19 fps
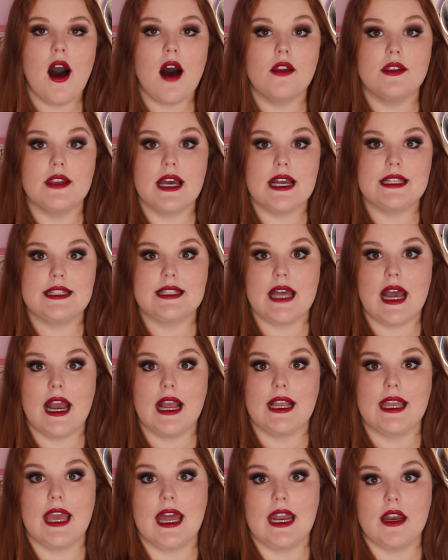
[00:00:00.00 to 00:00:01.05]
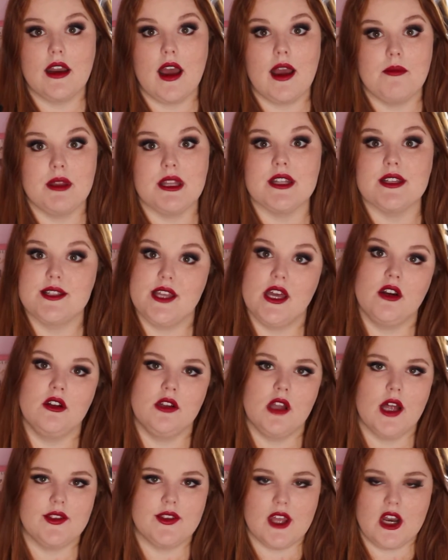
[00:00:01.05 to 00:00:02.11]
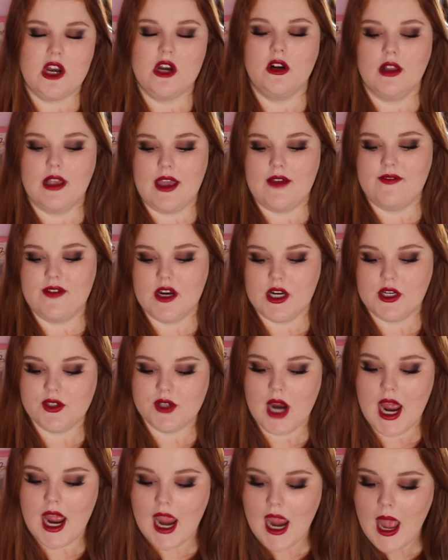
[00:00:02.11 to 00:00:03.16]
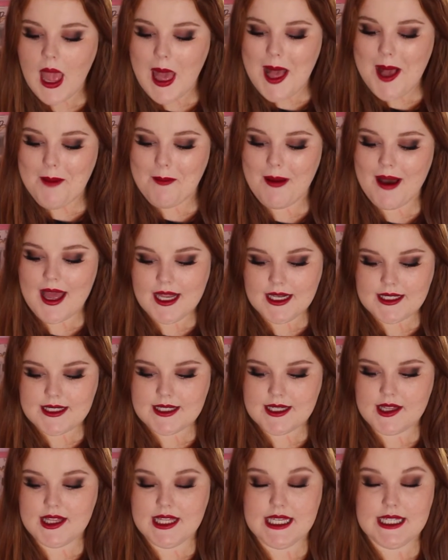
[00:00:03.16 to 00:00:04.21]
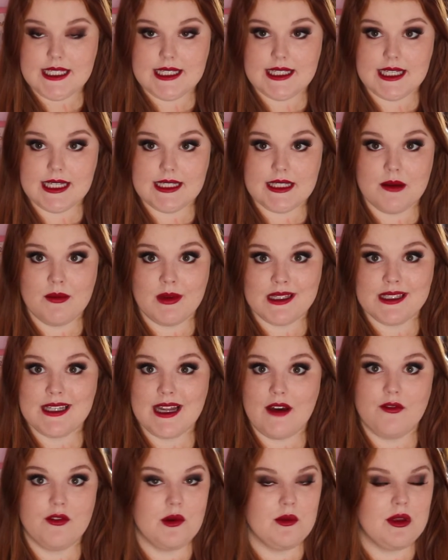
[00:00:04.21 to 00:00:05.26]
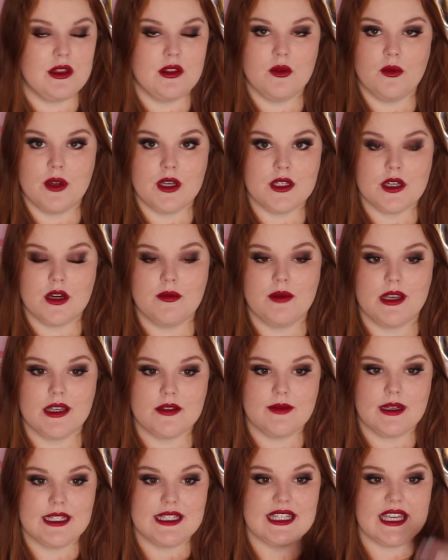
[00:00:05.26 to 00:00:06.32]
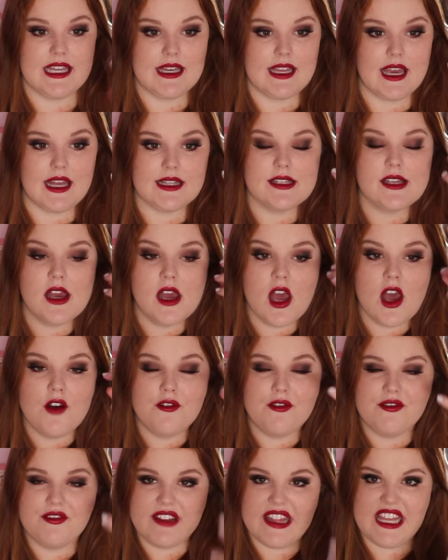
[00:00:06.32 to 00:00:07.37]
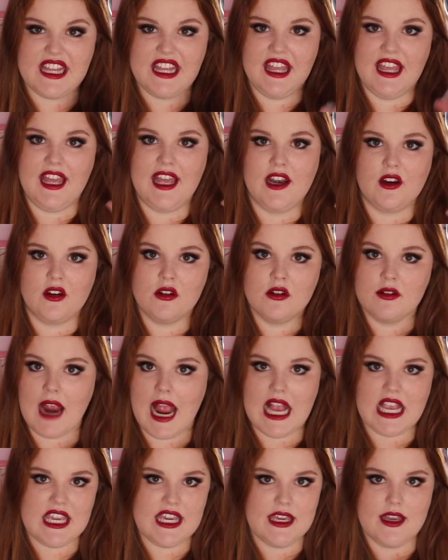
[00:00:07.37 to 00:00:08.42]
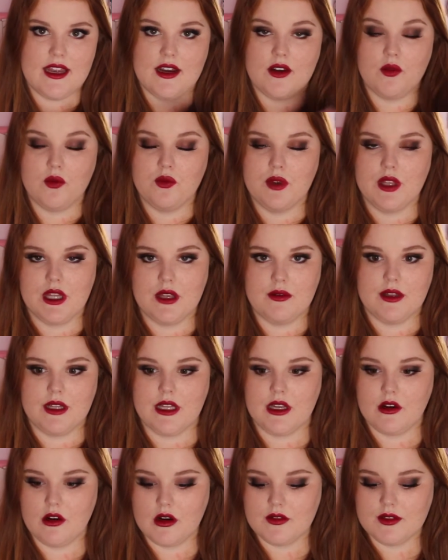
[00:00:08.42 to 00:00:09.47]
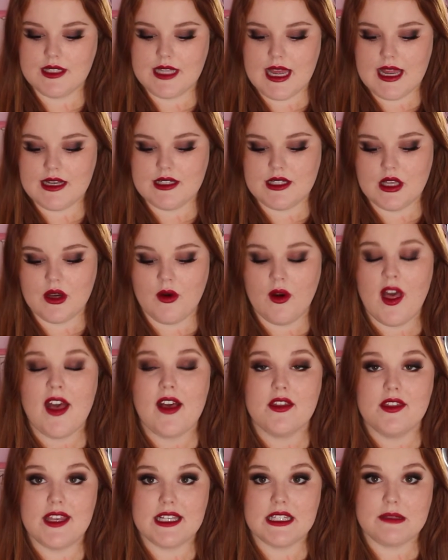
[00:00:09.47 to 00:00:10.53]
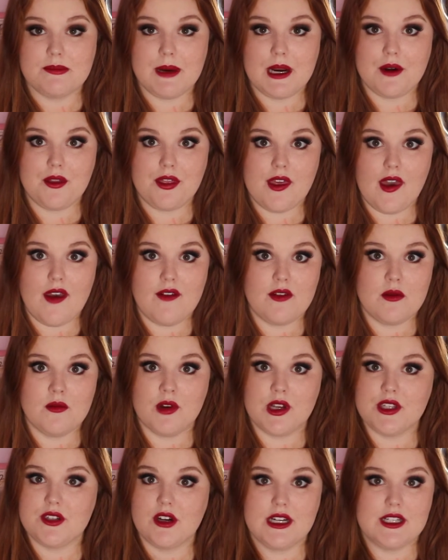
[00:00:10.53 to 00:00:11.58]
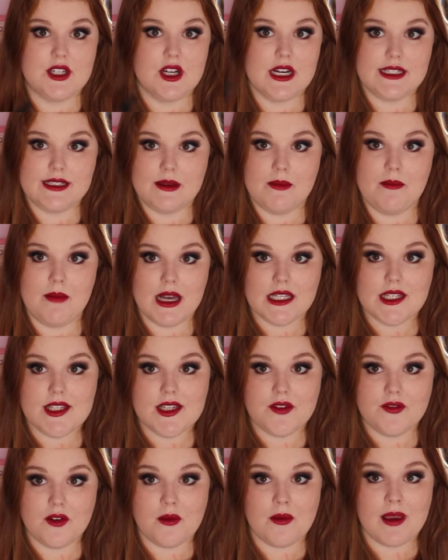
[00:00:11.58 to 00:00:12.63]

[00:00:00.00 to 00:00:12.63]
unless I'm in the sun a lot, then it'll get very dry. But this is a must-have for me in the winter because my skin gets flaky and cracky and really gross, and so this paired with a heavy moisturizer is a must for